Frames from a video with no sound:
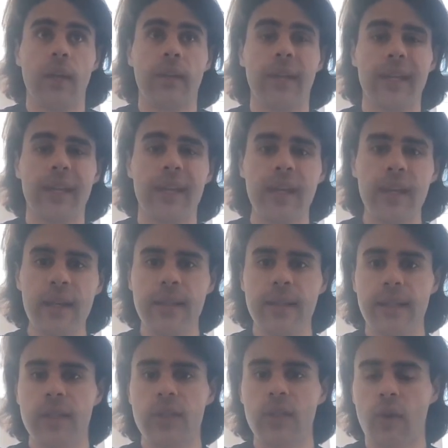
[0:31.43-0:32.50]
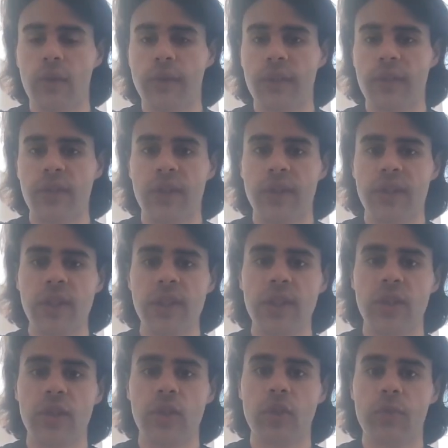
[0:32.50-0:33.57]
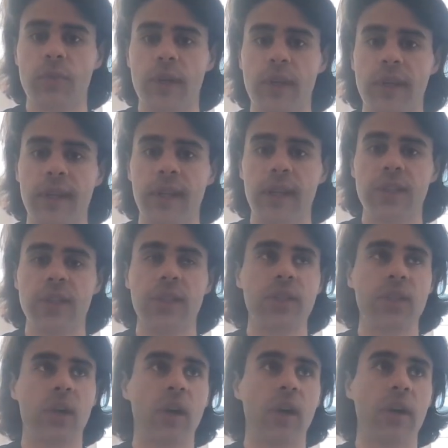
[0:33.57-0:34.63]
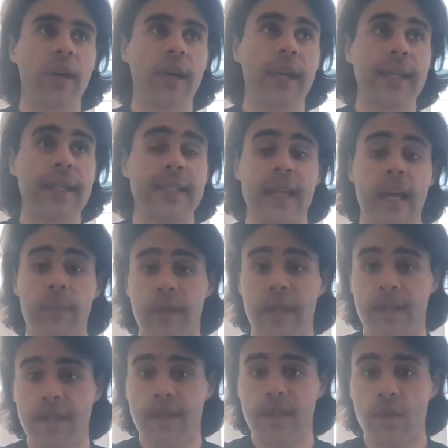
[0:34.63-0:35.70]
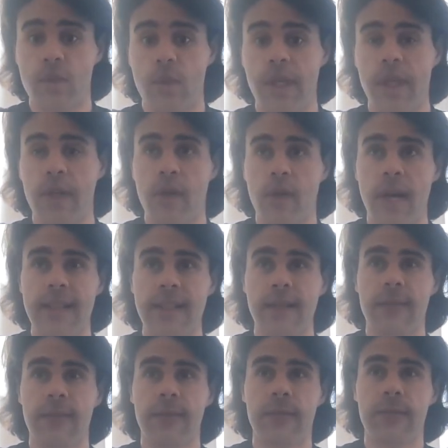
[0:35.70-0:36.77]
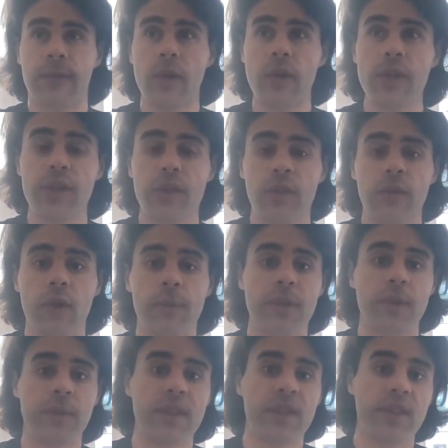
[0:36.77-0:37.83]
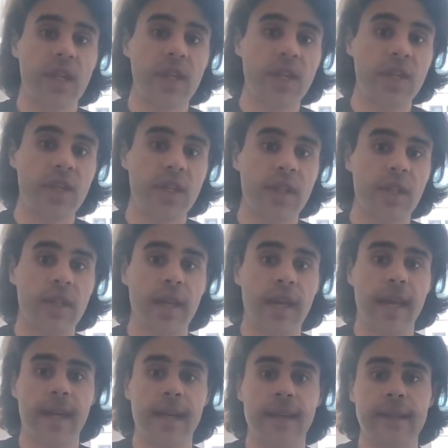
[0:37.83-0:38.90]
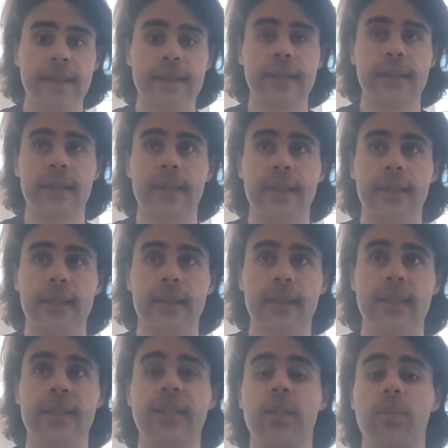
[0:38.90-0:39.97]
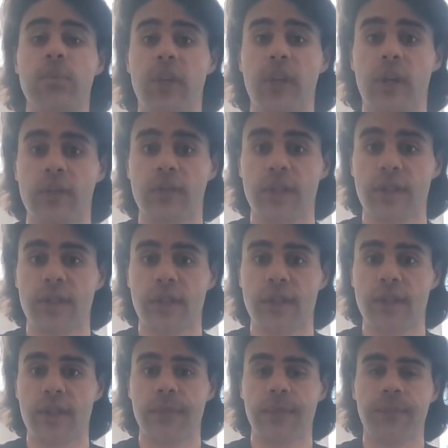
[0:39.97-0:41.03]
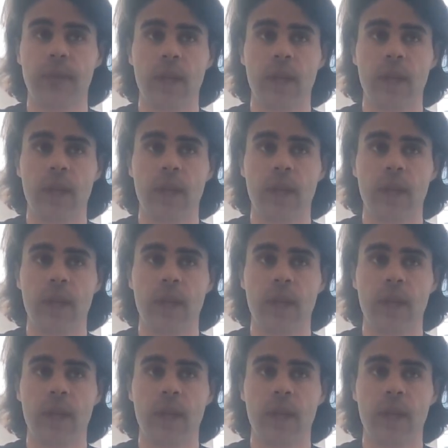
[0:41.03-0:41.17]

The kinetics of the transition to superintelligence are examined in this video as a function of optimization and system recalcitrance.